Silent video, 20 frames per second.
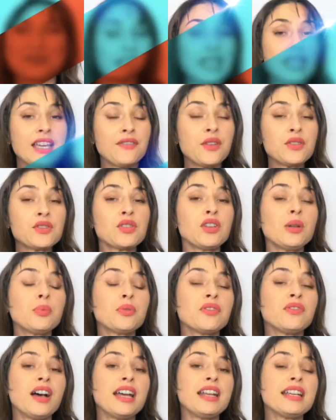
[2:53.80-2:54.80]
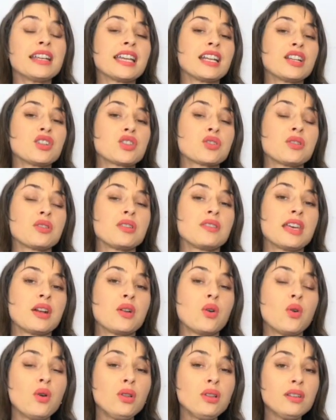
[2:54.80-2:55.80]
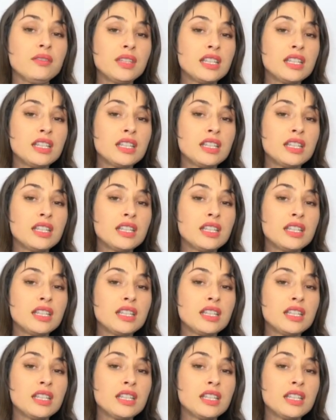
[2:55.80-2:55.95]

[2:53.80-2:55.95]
If your solar provider can assure you that all